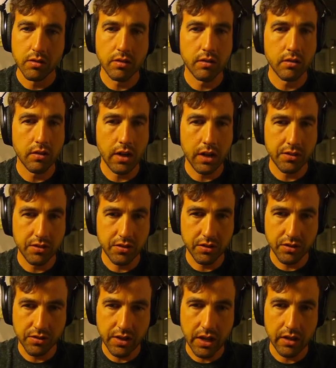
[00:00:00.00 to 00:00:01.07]
Nice, it's
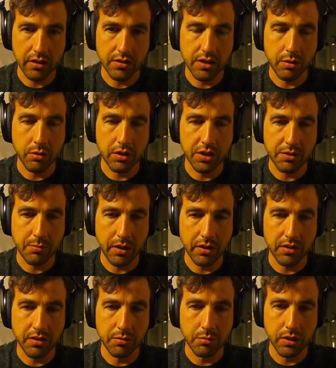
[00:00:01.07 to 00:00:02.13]
exactly as I would expect
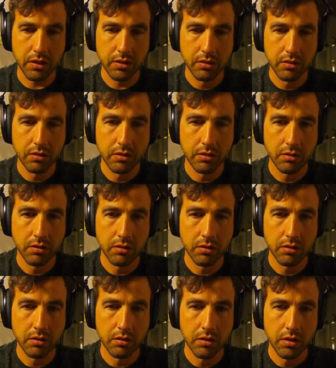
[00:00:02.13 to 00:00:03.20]
it to be.
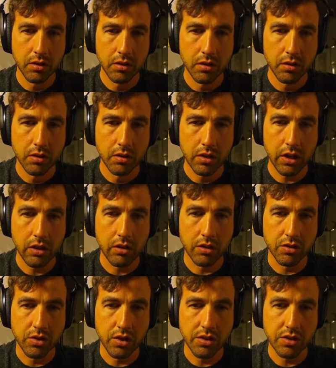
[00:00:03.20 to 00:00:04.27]
Hearing
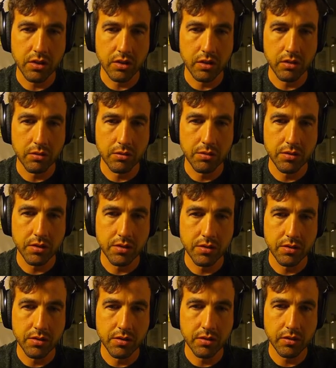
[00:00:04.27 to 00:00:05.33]
just the lows,
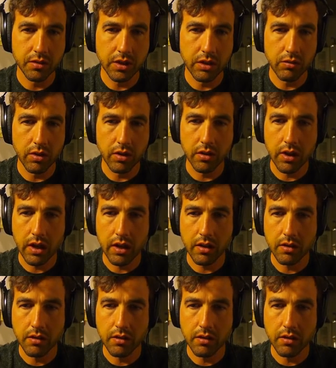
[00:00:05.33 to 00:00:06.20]
let's get rid of that.